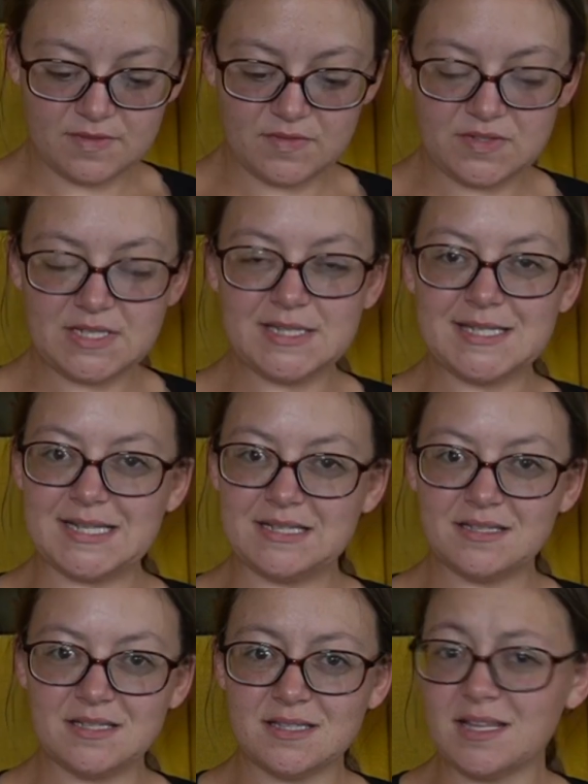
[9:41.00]
15
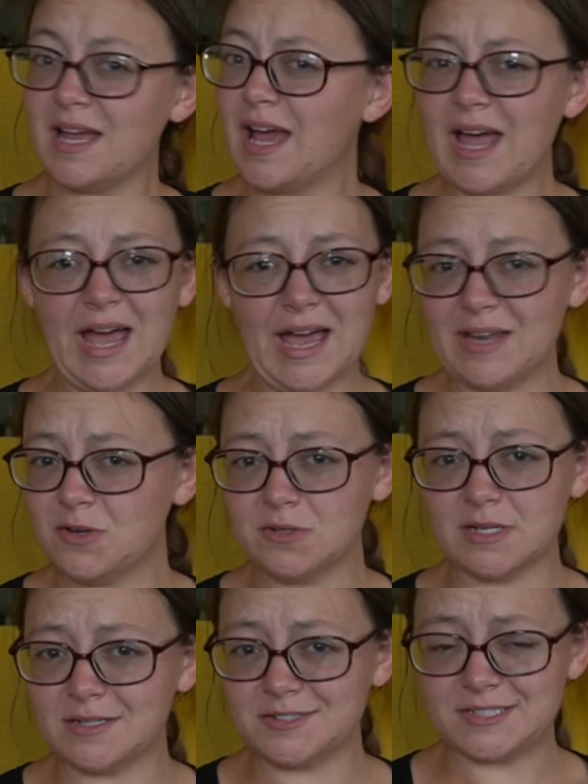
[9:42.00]
cents. I don't
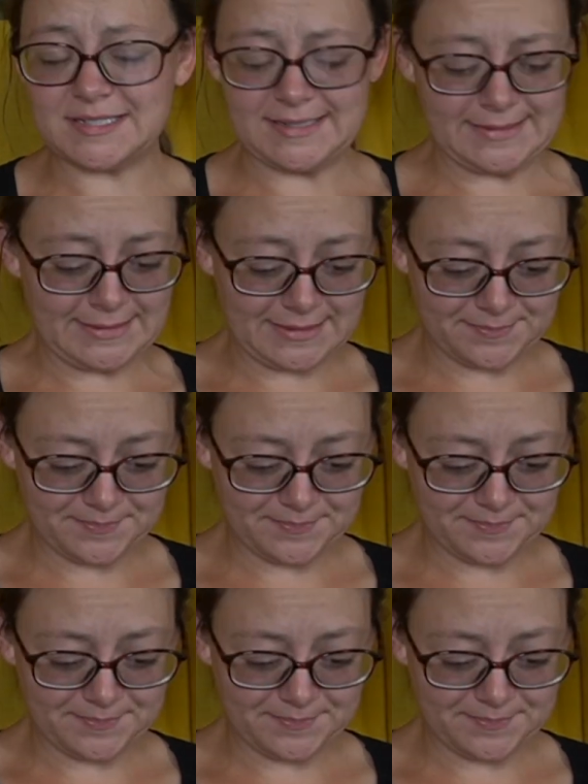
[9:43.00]
understand it.